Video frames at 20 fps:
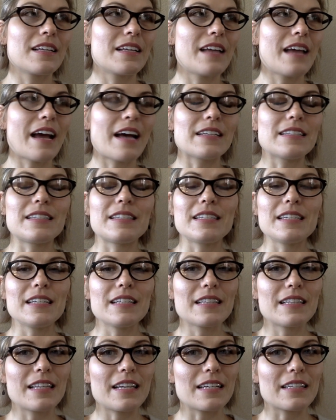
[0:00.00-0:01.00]
has
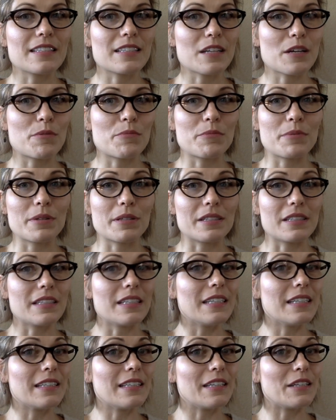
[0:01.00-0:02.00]
seen things
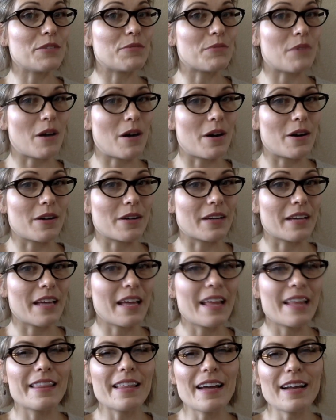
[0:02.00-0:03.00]
completely wrong,
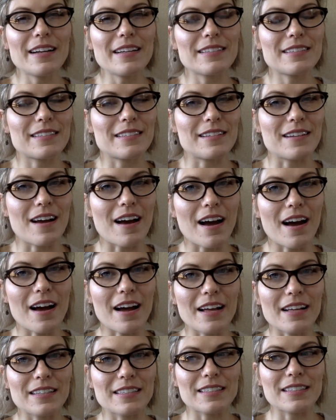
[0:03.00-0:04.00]
that is
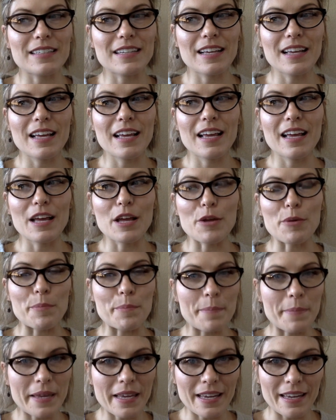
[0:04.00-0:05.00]
not
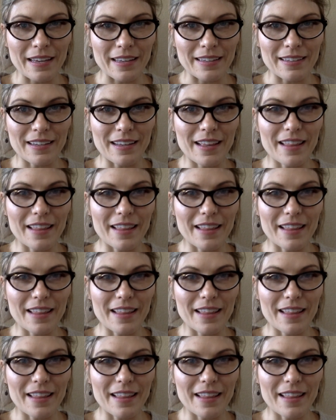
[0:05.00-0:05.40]
mean.